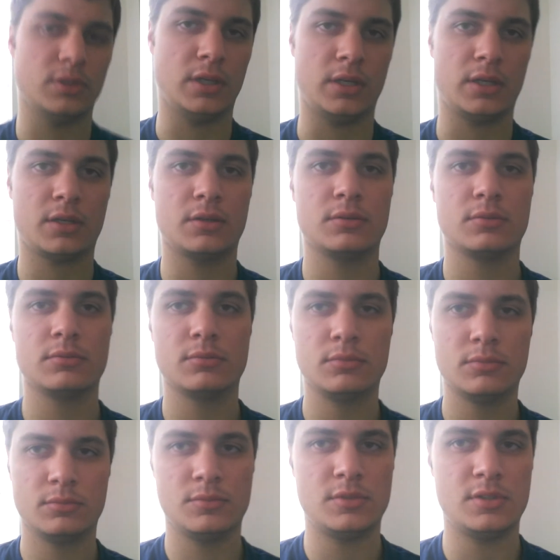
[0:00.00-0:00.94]
like
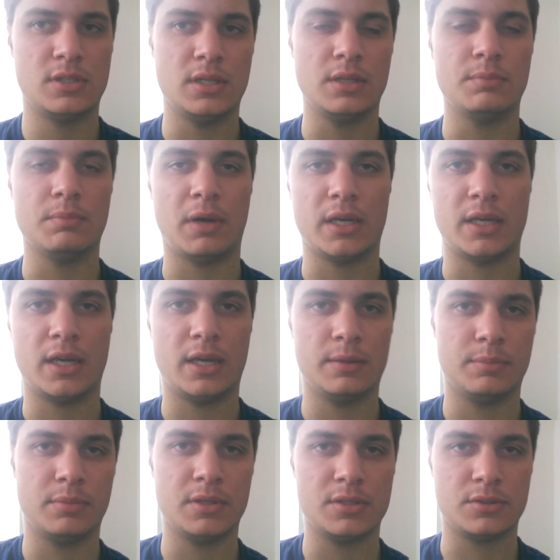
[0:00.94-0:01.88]
see my
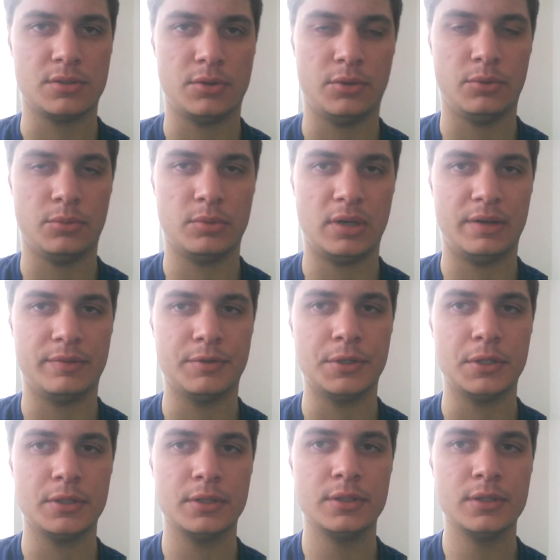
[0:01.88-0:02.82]
campus or
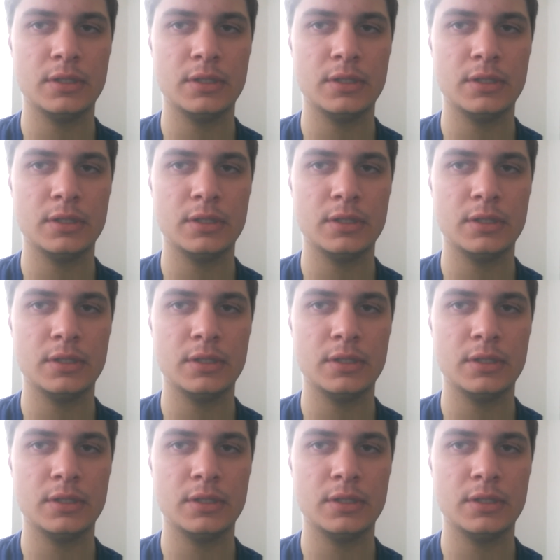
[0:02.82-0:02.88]
whatever.